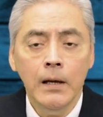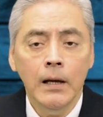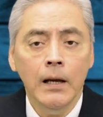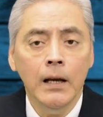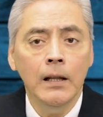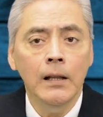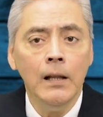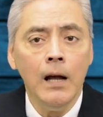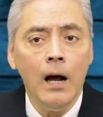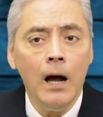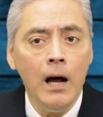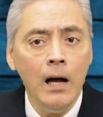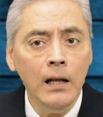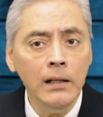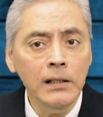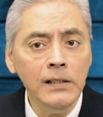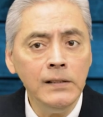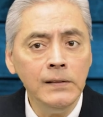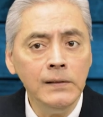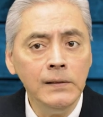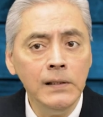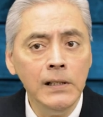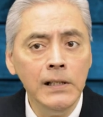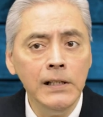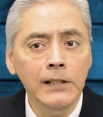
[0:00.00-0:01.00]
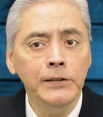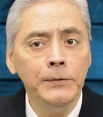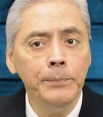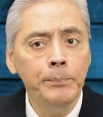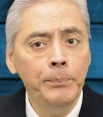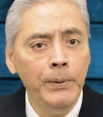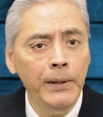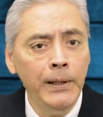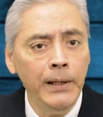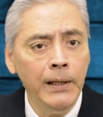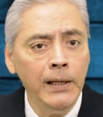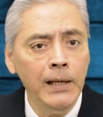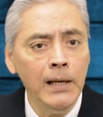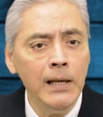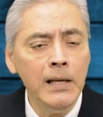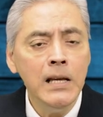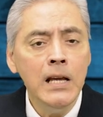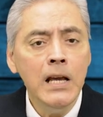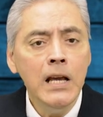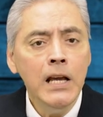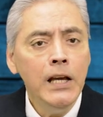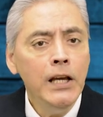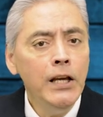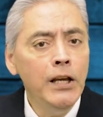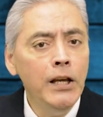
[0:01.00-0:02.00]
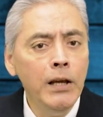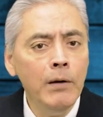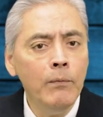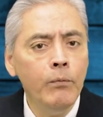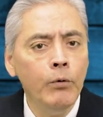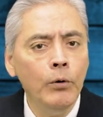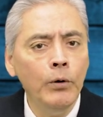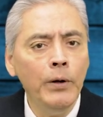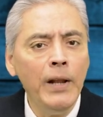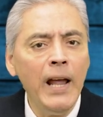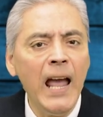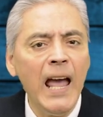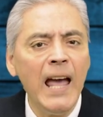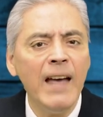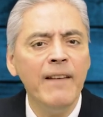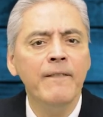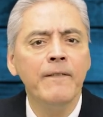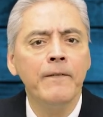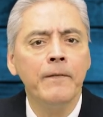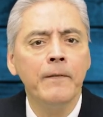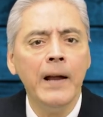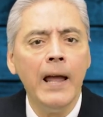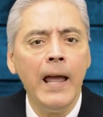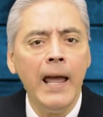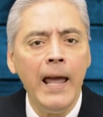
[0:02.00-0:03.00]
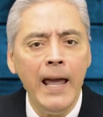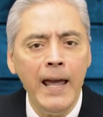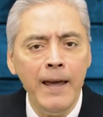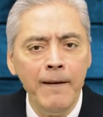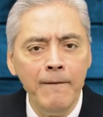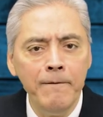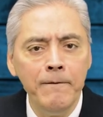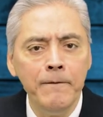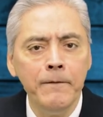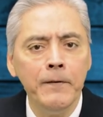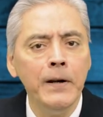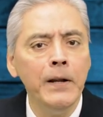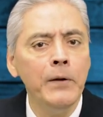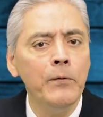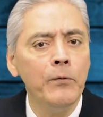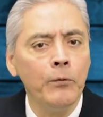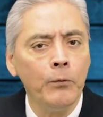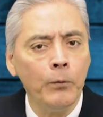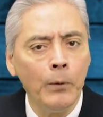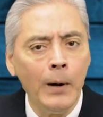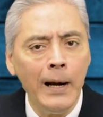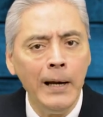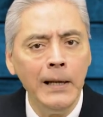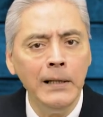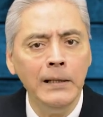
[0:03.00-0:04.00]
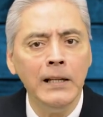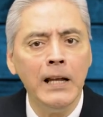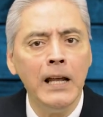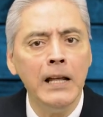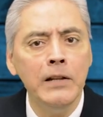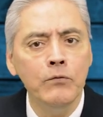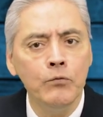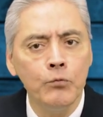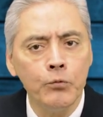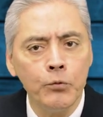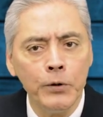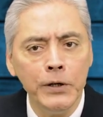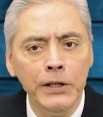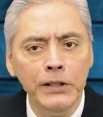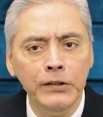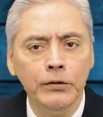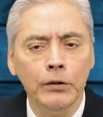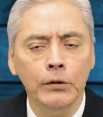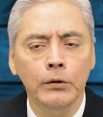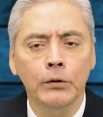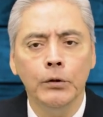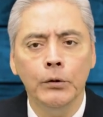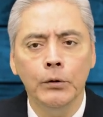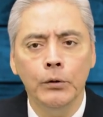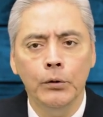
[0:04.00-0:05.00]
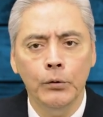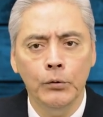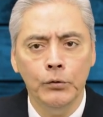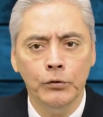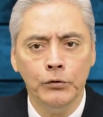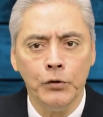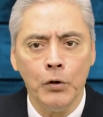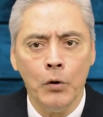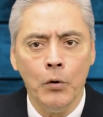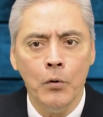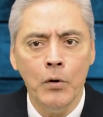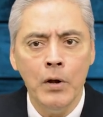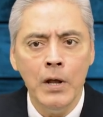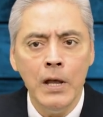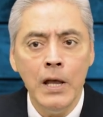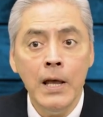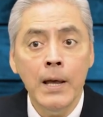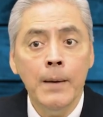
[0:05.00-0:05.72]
And honestly speaking, he would have every right and reason to do so,